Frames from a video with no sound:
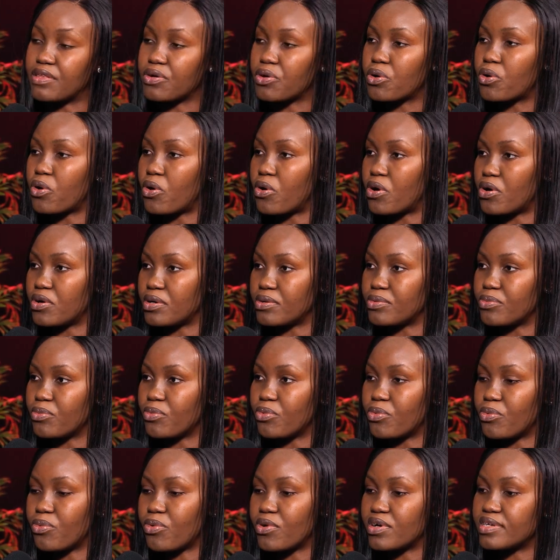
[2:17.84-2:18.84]
the core,
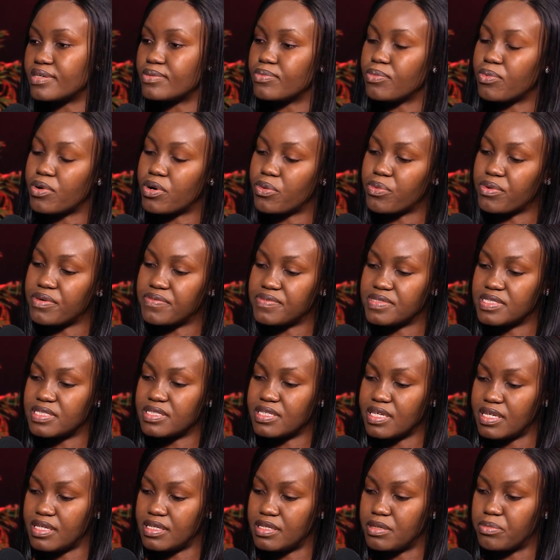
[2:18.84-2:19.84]
what we've
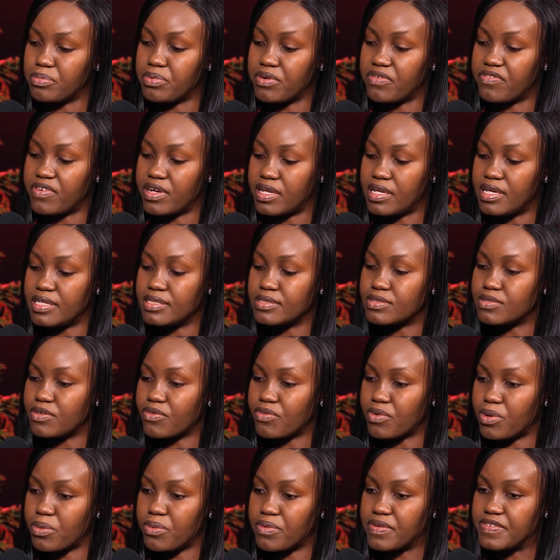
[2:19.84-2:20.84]
seen, the prevalence of
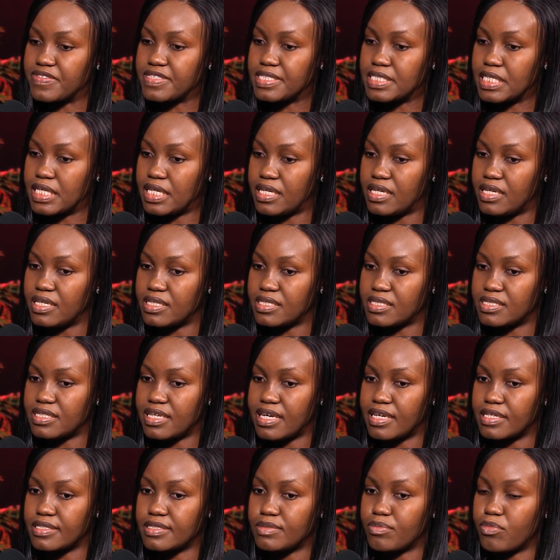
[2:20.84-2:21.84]
what we've seen is
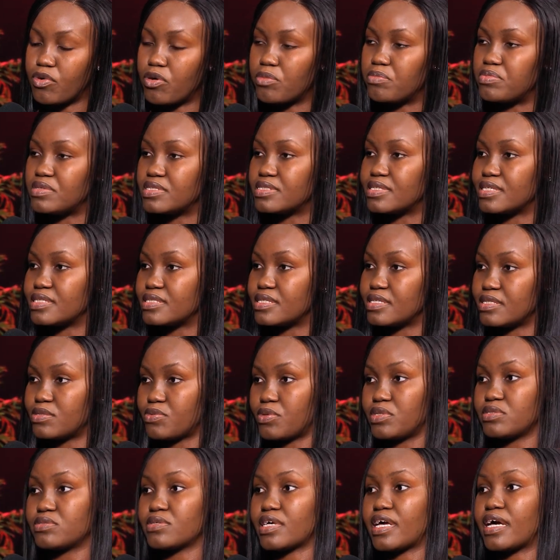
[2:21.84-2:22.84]
that more businesses
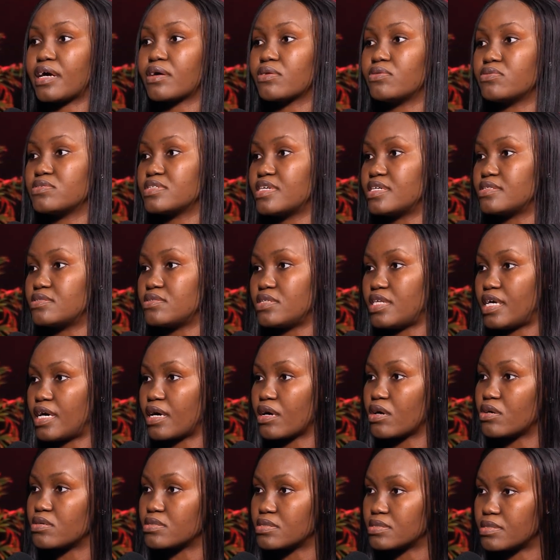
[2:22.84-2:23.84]
want to get closer to their
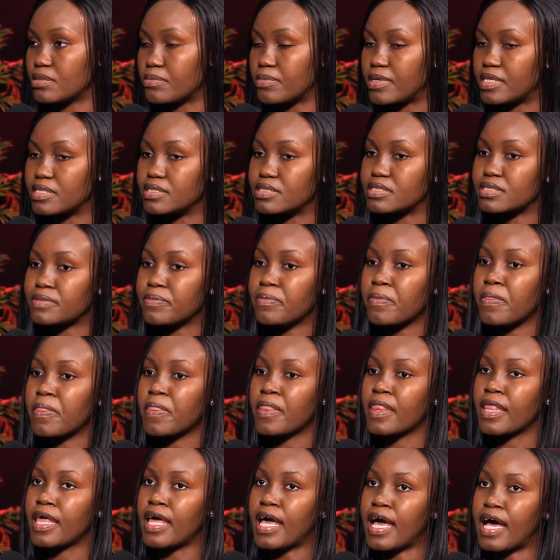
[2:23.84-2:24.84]
customers.
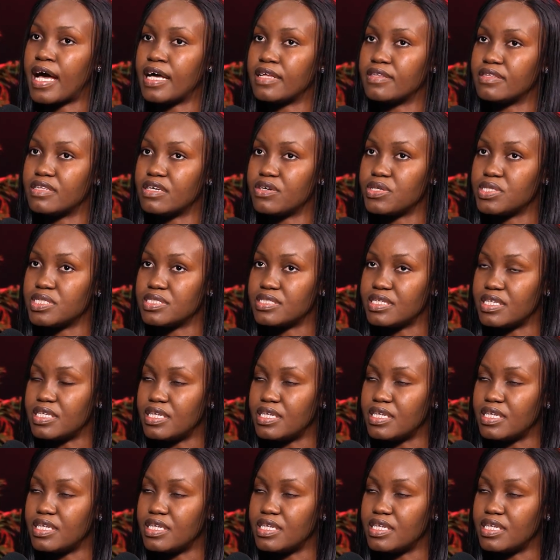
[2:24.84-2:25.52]
And there is a